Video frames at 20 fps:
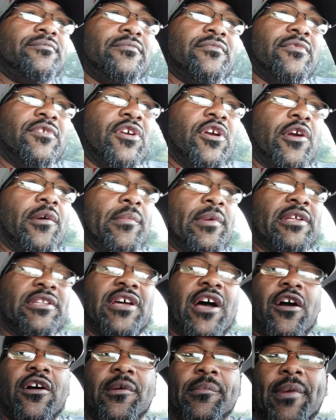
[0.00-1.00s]
You hear me
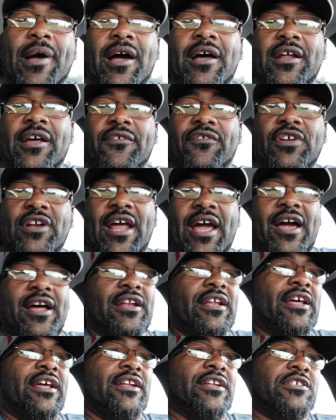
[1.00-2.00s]
talk about every now and
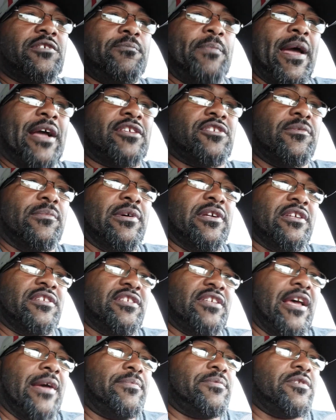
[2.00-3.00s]
then the spectrum of
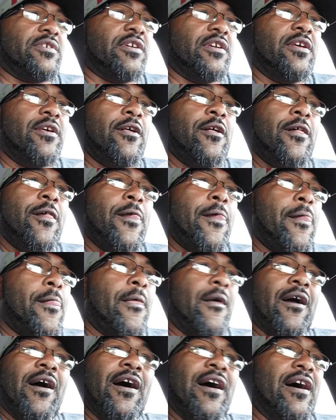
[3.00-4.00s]
deception.
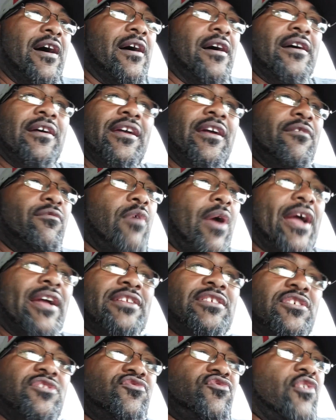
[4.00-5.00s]
It
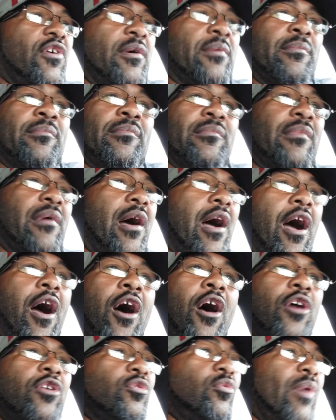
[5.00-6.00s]
ranges from
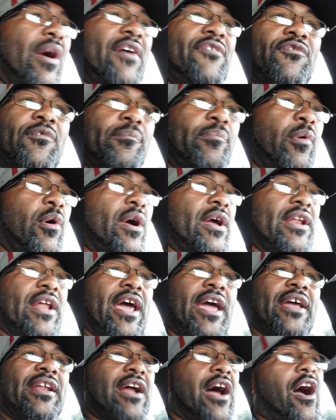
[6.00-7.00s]
all the way from point
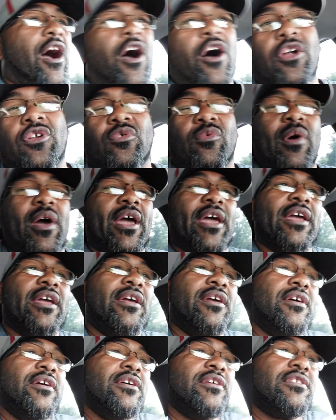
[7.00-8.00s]
A to all the way
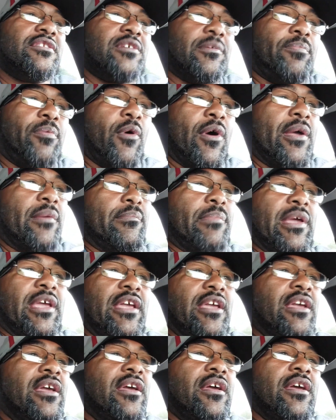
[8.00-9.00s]
to point B,
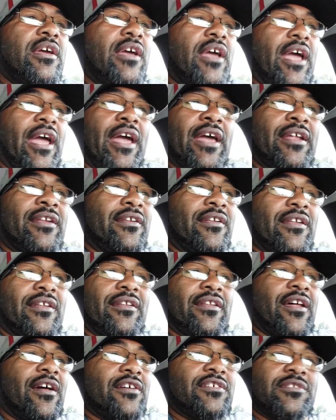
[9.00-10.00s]
and
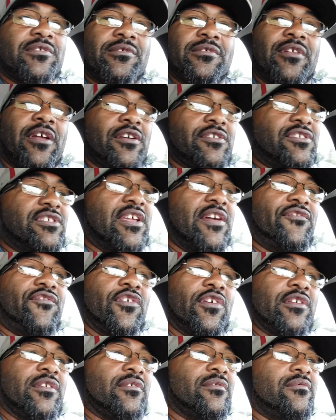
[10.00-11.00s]
there's
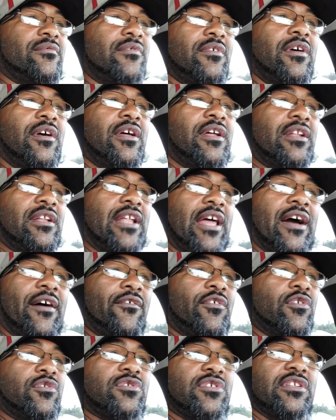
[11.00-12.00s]
different
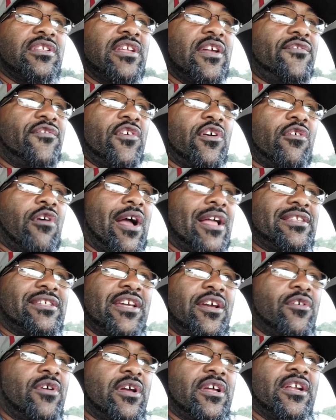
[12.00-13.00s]
levels and different
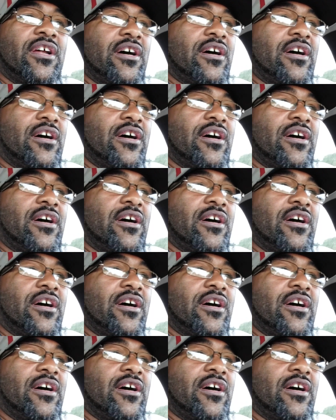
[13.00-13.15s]
criteria